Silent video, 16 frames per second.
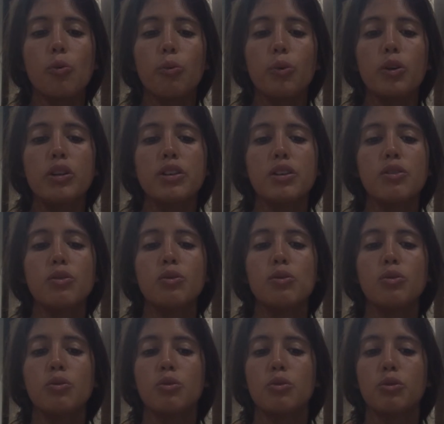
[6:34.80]
when
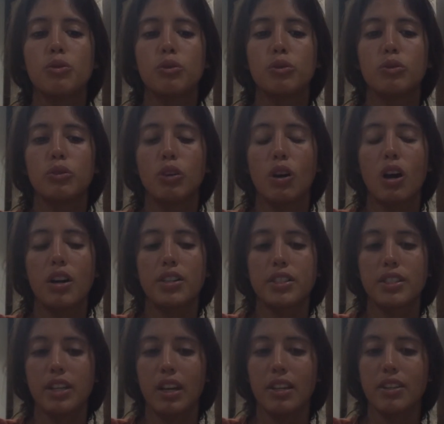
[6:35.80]
you are
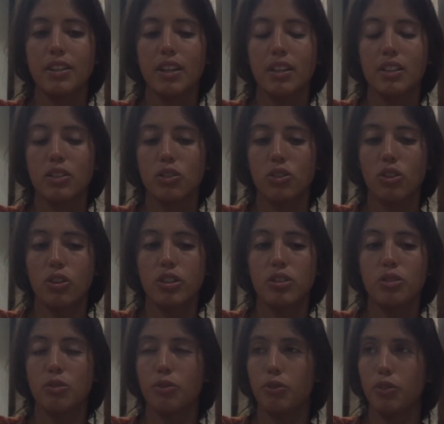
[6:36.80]
selling, uh,
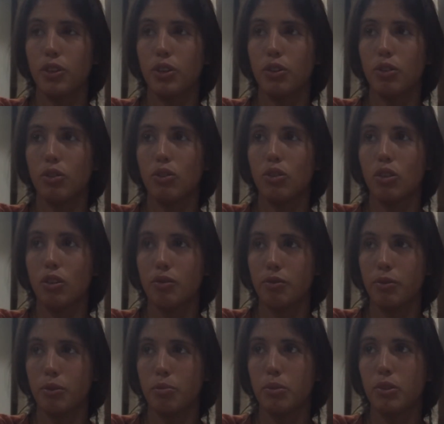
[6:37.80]
starting to feel
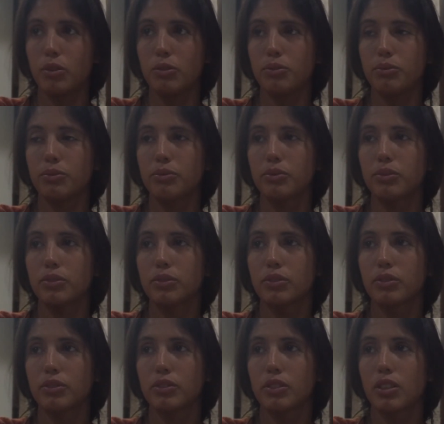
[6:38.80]
uncomfortable mm -hmm.
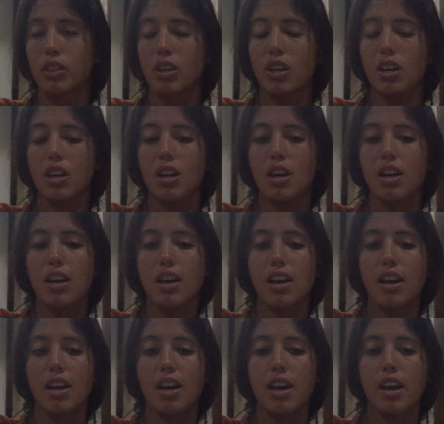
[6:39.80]

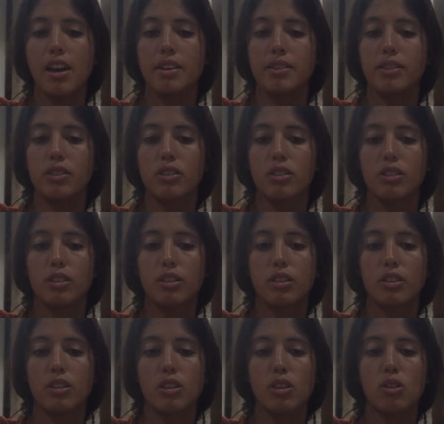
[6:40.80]
and
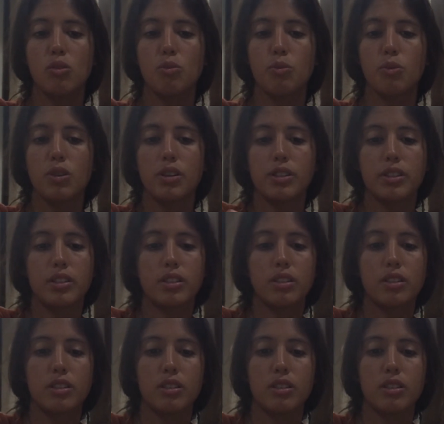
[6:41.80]
you want